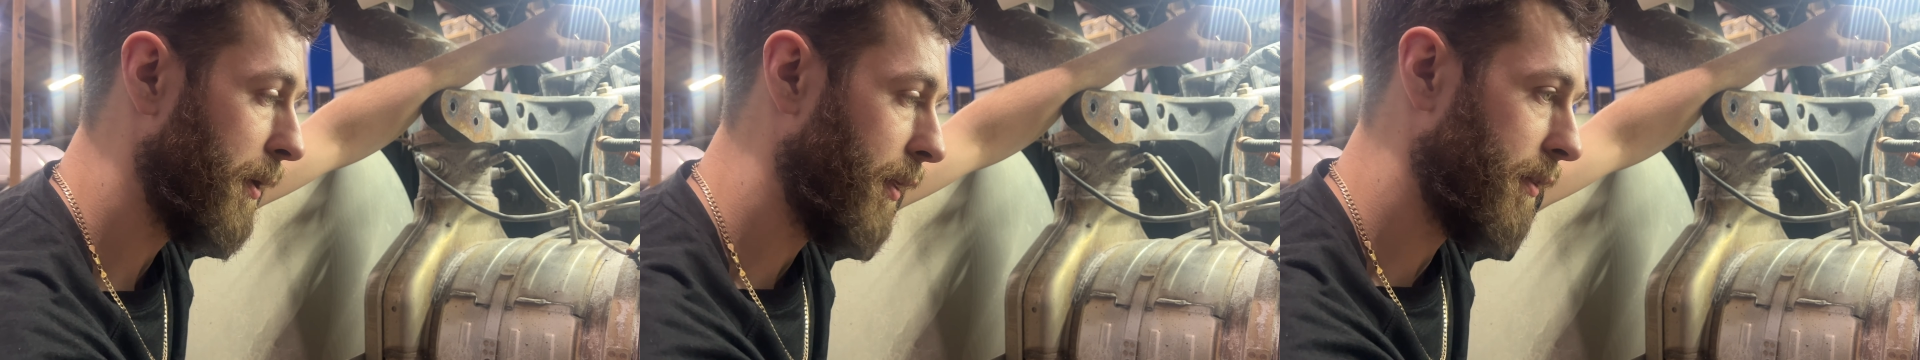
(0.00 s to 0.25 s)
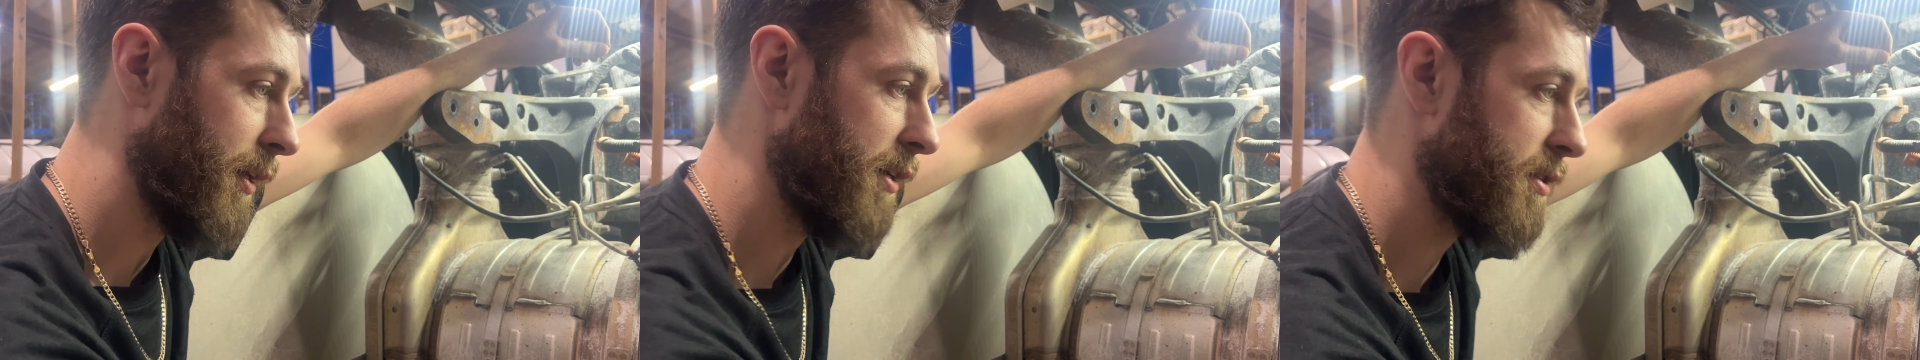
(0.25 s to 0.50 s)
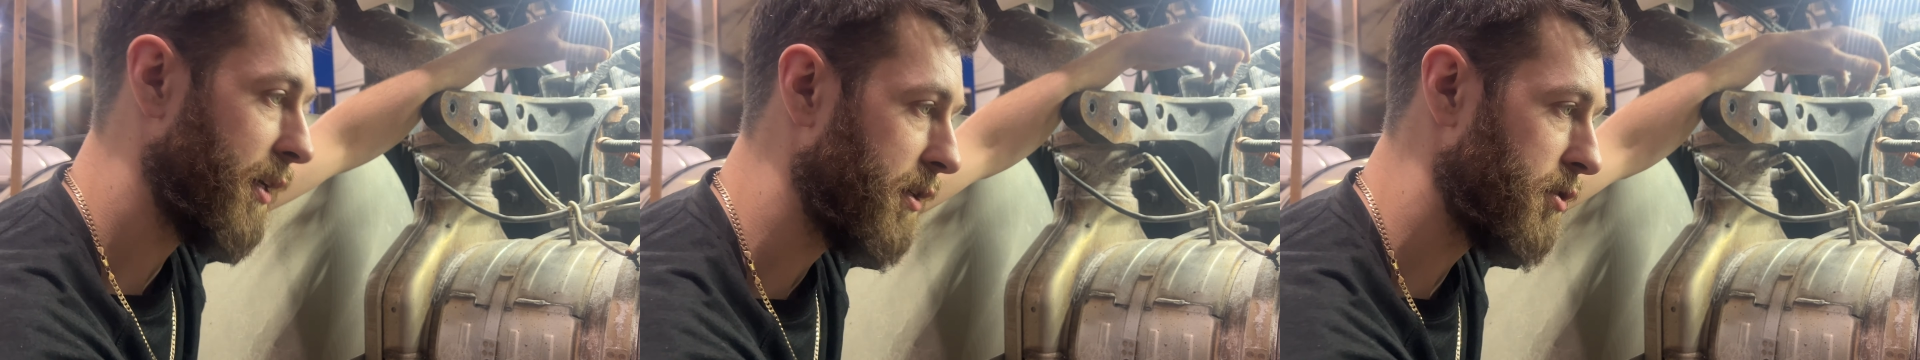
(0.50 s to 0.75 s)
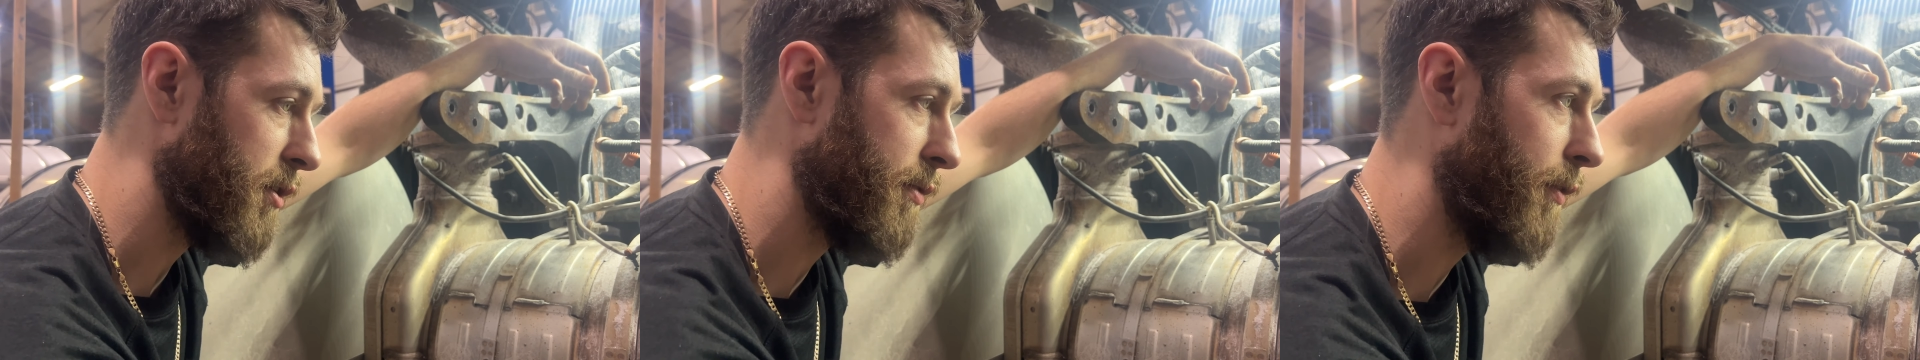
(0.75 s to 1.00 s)
that these things
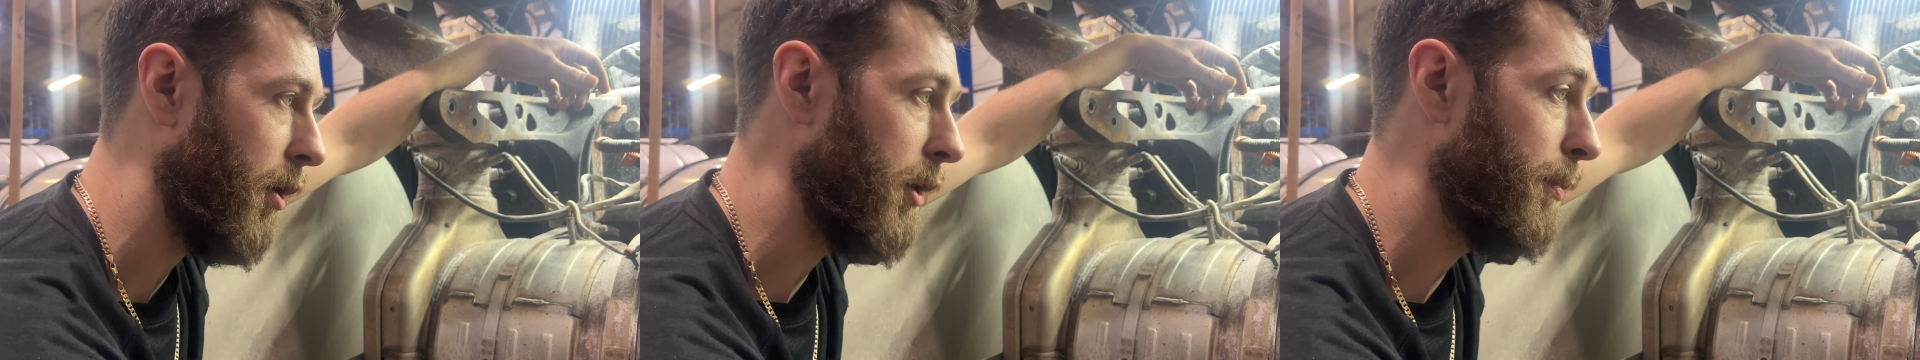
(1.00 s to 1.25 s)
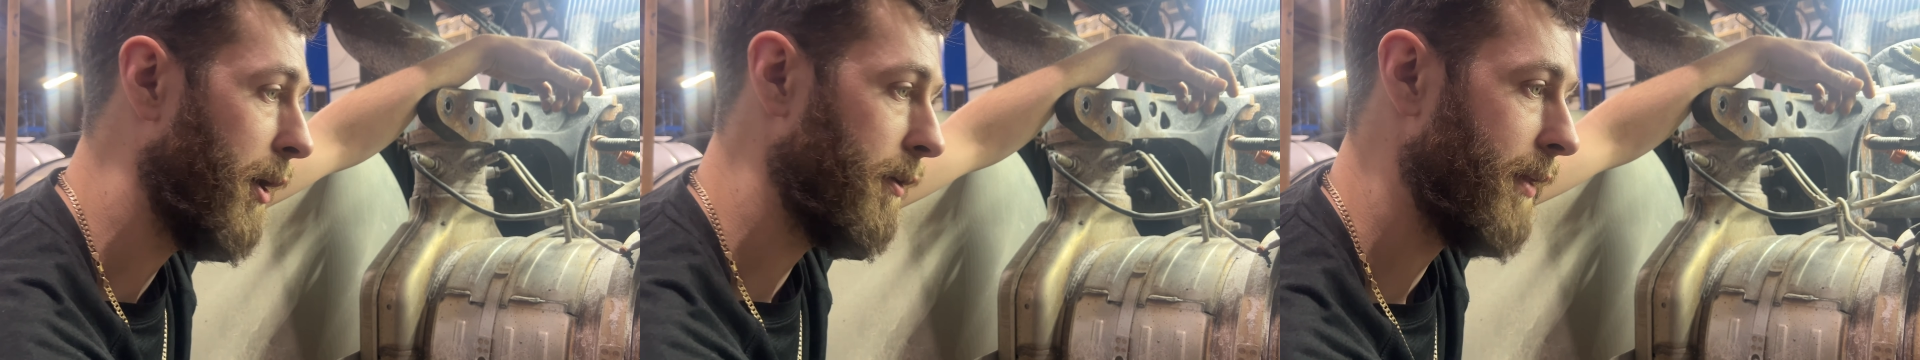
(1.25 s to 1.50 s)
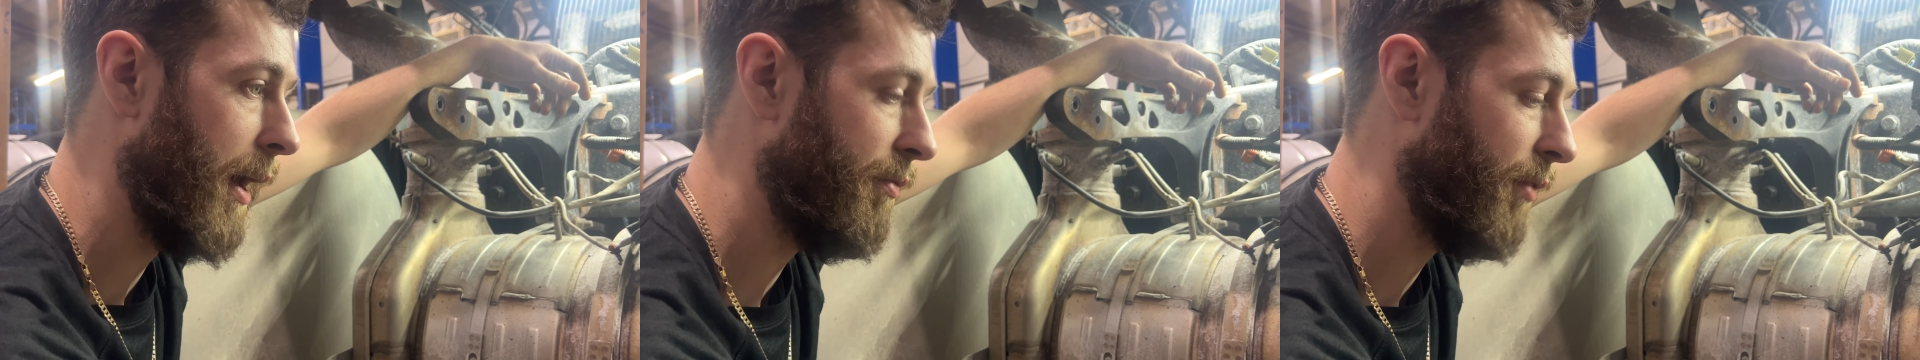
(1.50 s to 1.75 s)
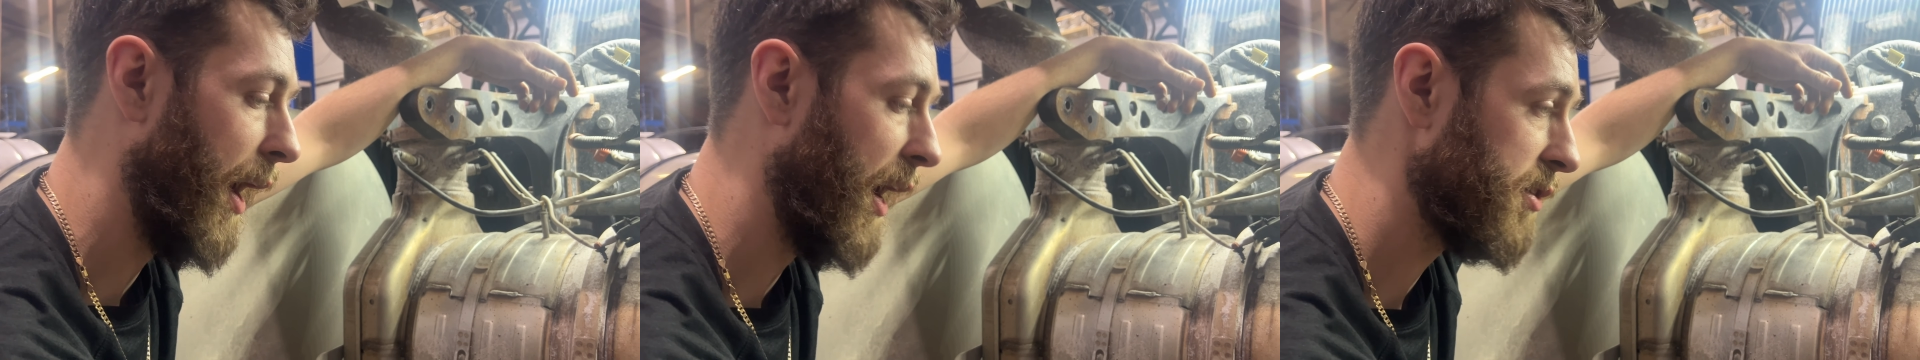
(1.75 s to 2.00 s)
just fall apart that
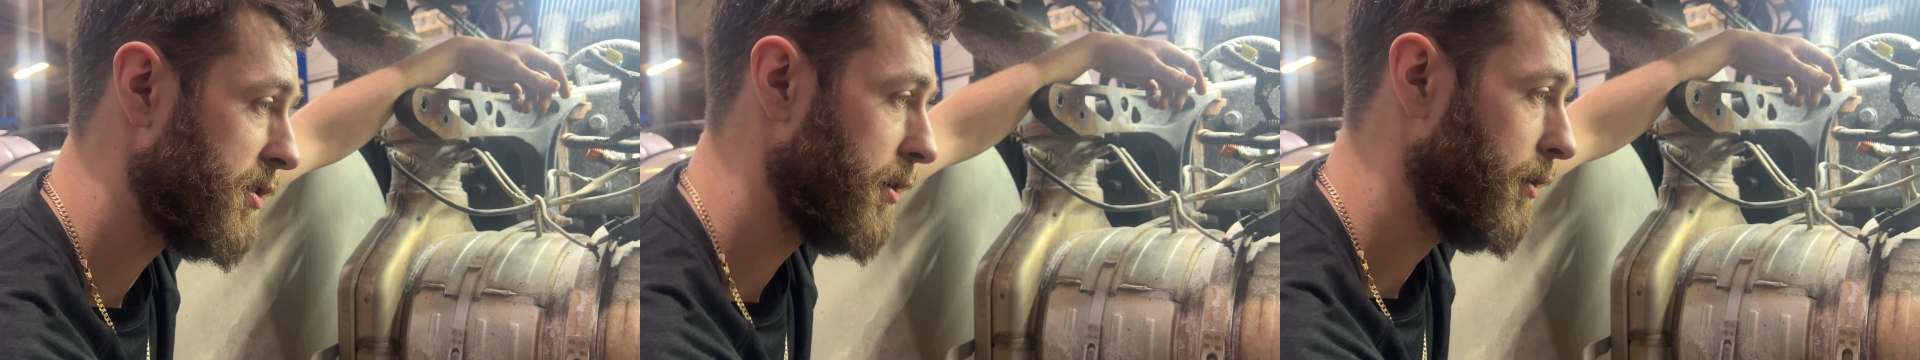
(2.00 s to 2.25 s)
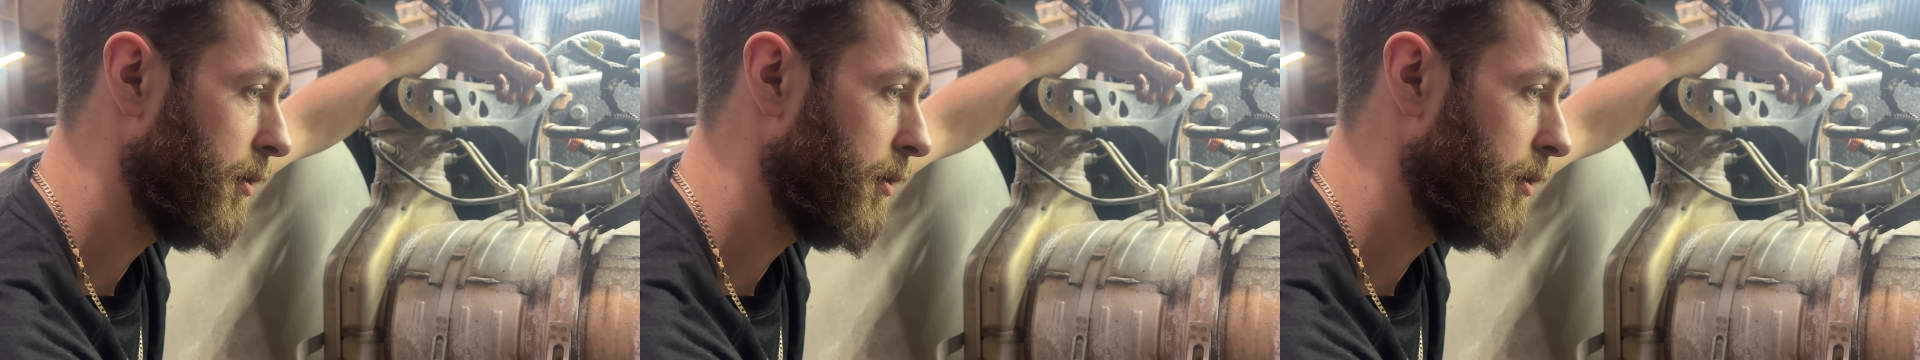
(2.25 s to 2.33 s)
fast.